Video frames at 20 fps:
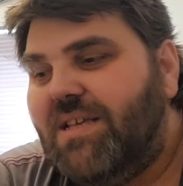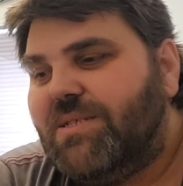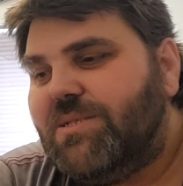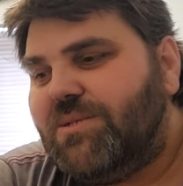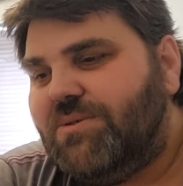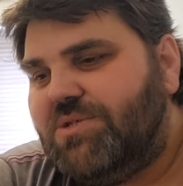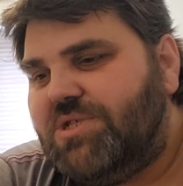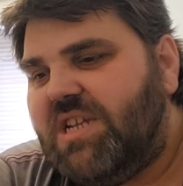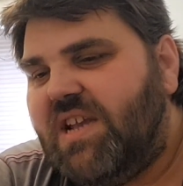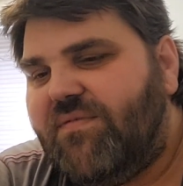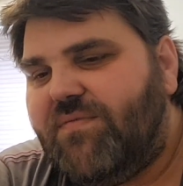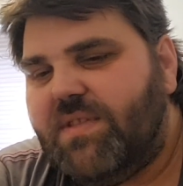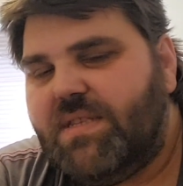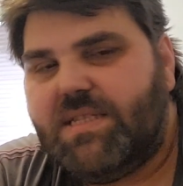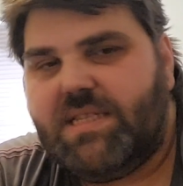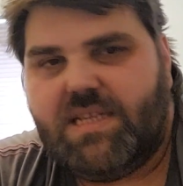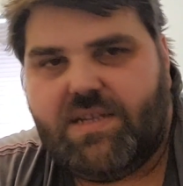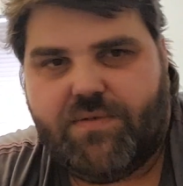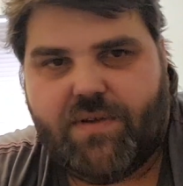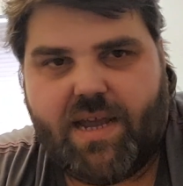So Jeff the
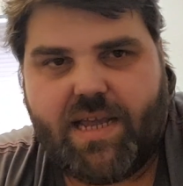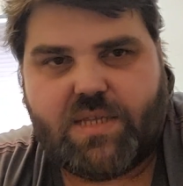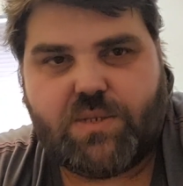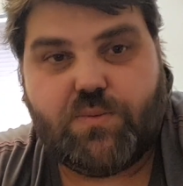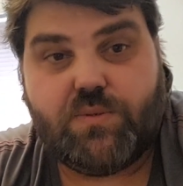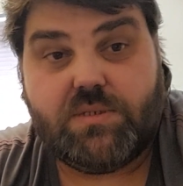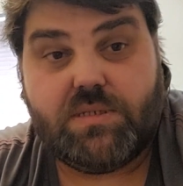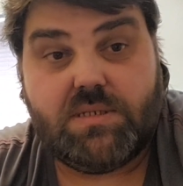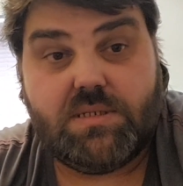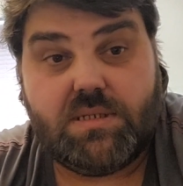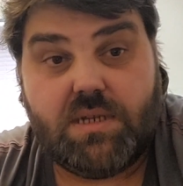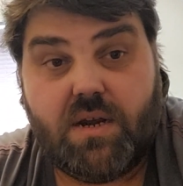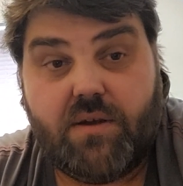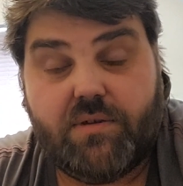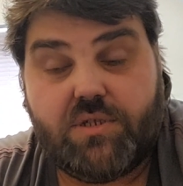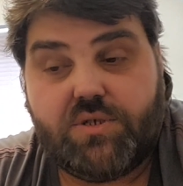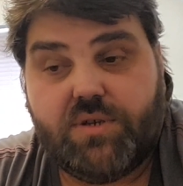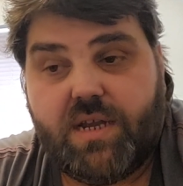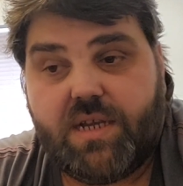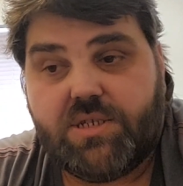T-Rex was the
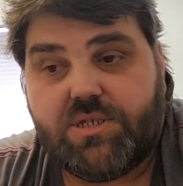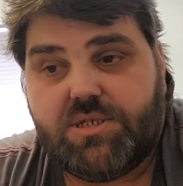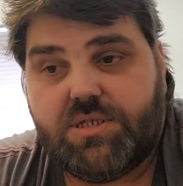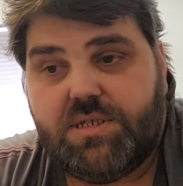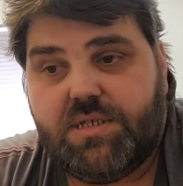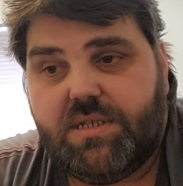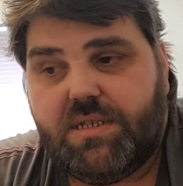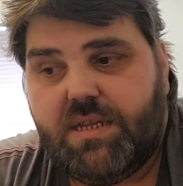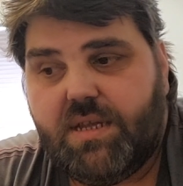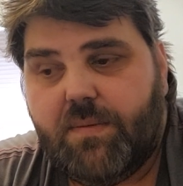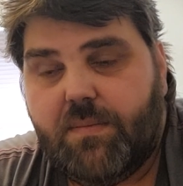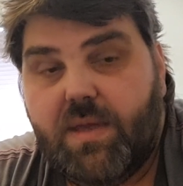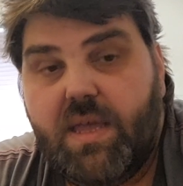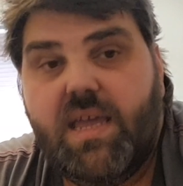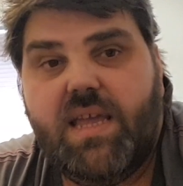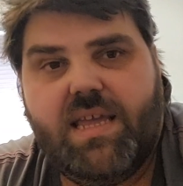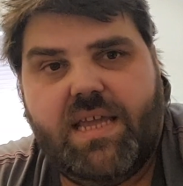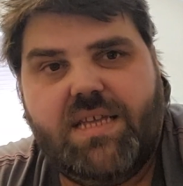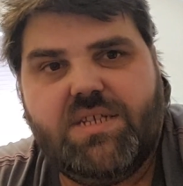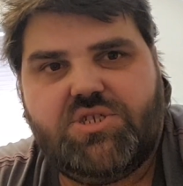star attraction, and
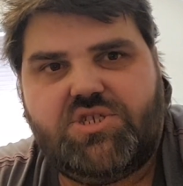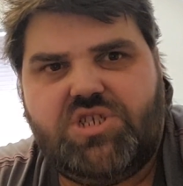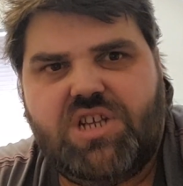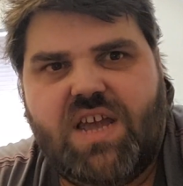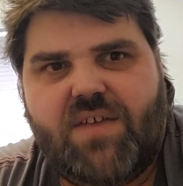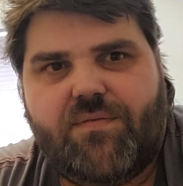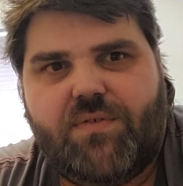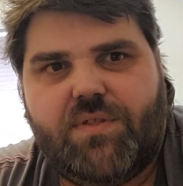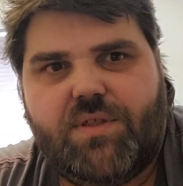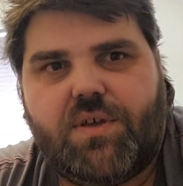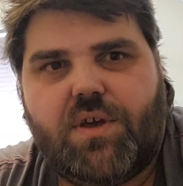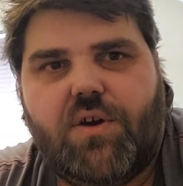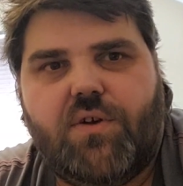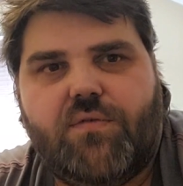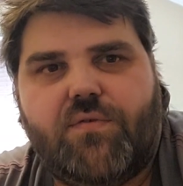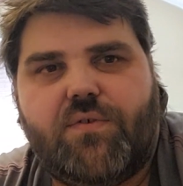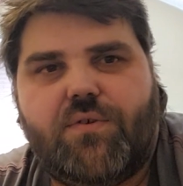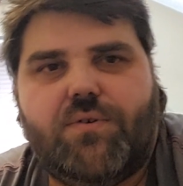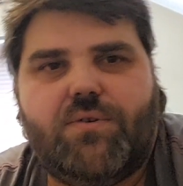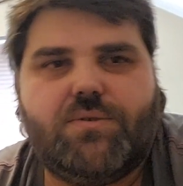here's Jeff on the
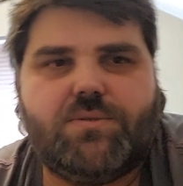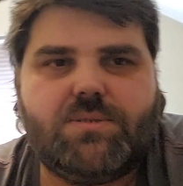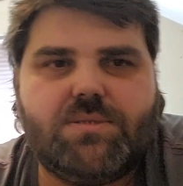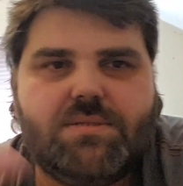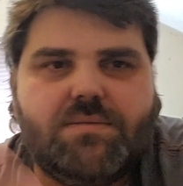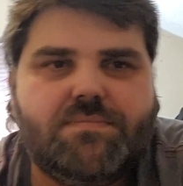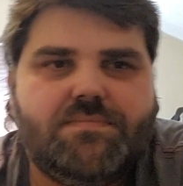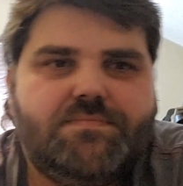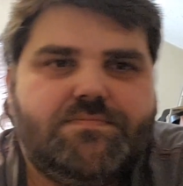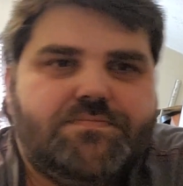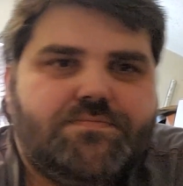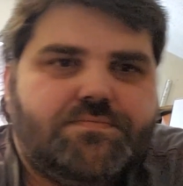golf course.